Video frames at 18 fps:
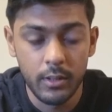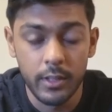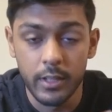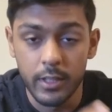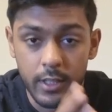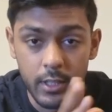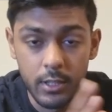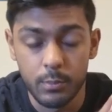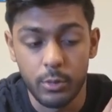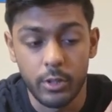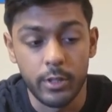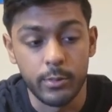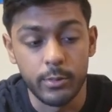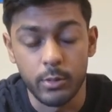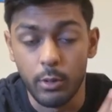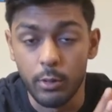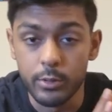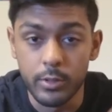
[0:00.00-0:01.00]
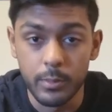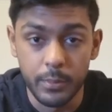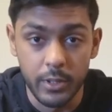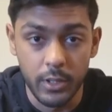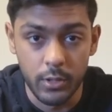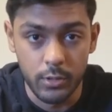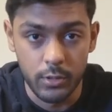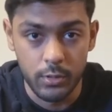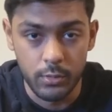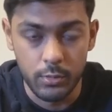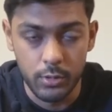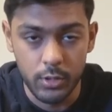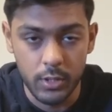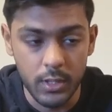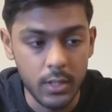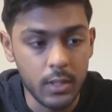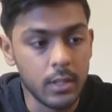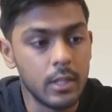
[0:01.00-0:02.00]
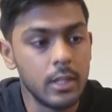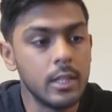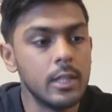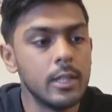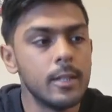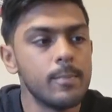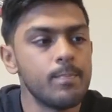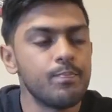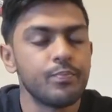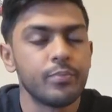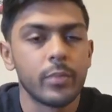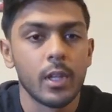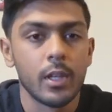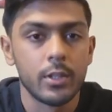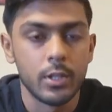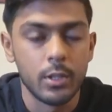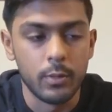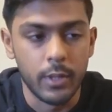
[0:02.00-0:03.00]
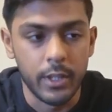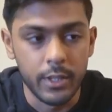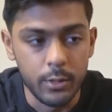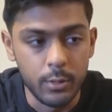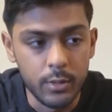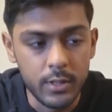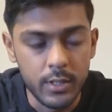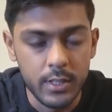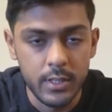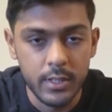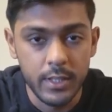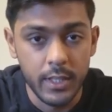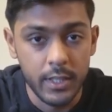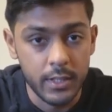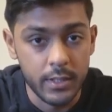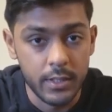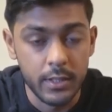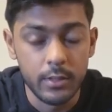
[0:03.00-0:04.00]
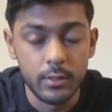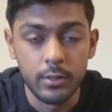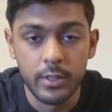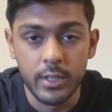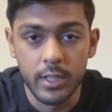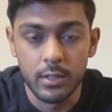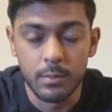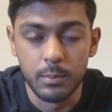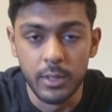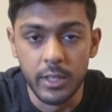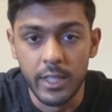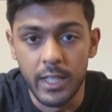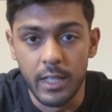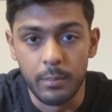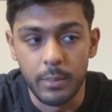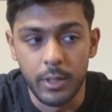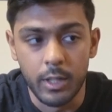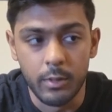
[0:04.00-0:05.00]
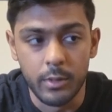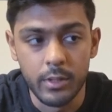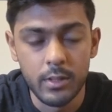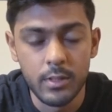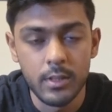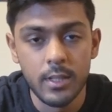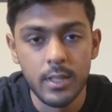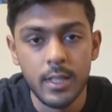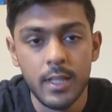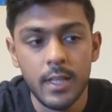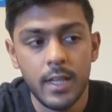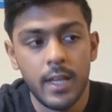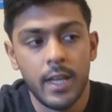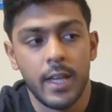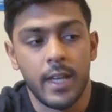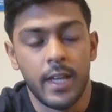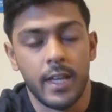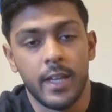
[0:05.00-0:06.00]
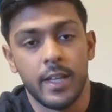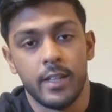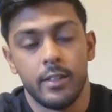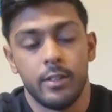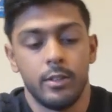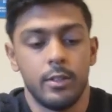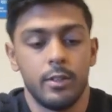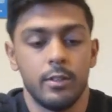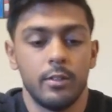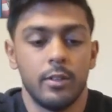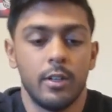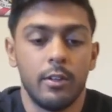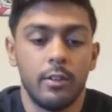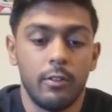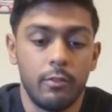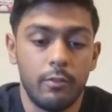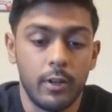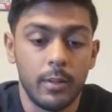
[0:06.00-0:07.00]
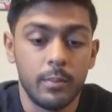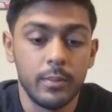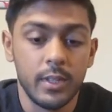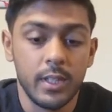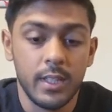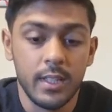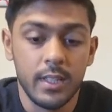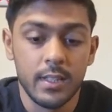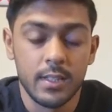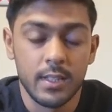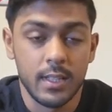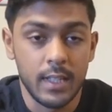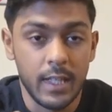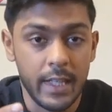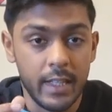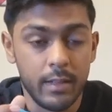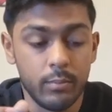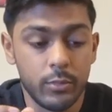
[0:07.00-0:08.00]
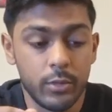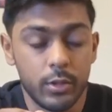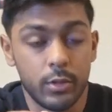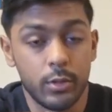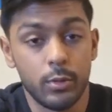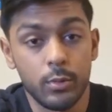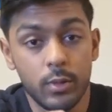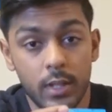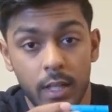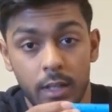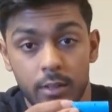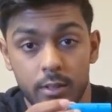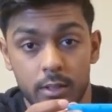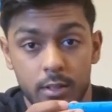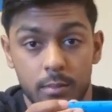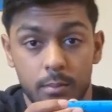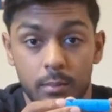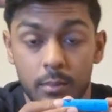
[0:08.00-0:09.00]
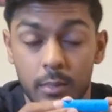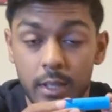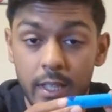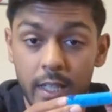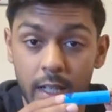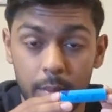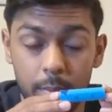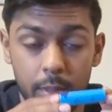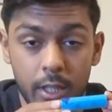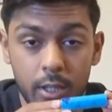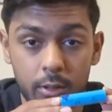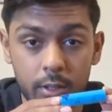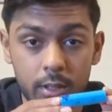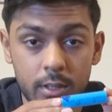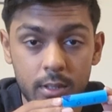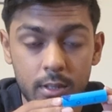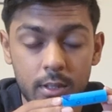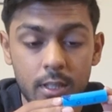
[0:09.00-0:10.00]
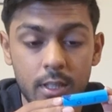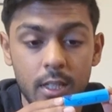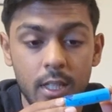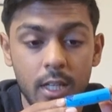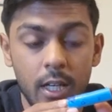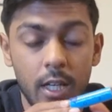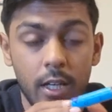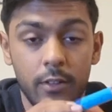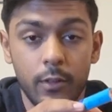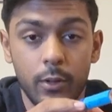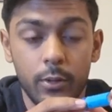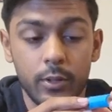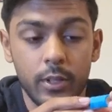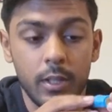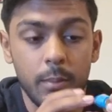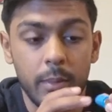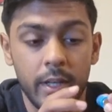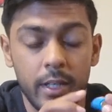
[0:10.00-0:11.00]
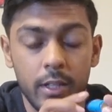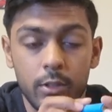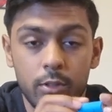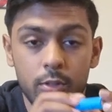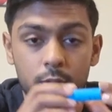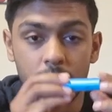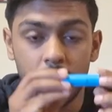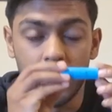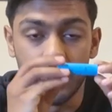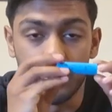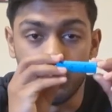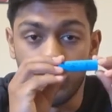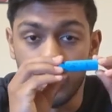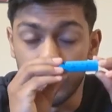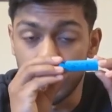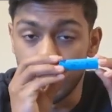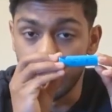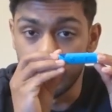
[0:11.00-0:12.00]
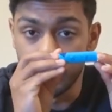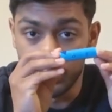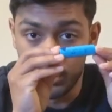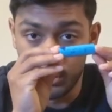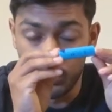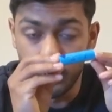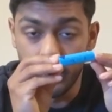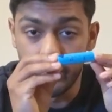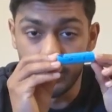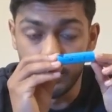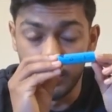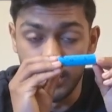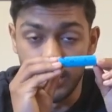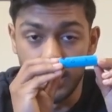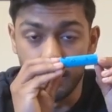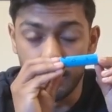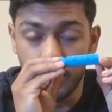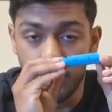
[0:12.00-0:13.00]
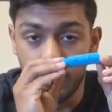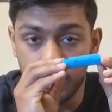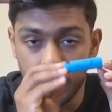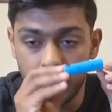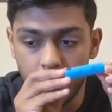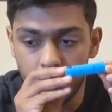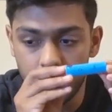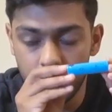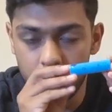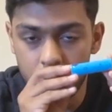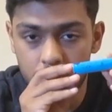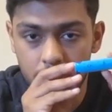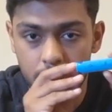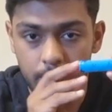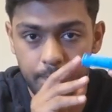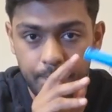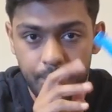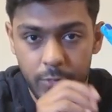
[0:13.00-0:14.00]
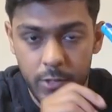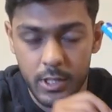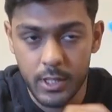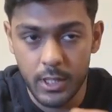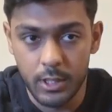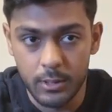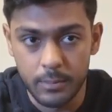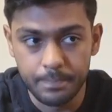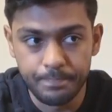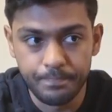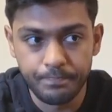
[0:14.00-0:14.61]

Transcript: This product was also purchased through Shein. So I use this tester to test milliamp hours, and from these claimed 2000 milliamp hours, I've only managed to get 1200 milliamp hours out of this cell.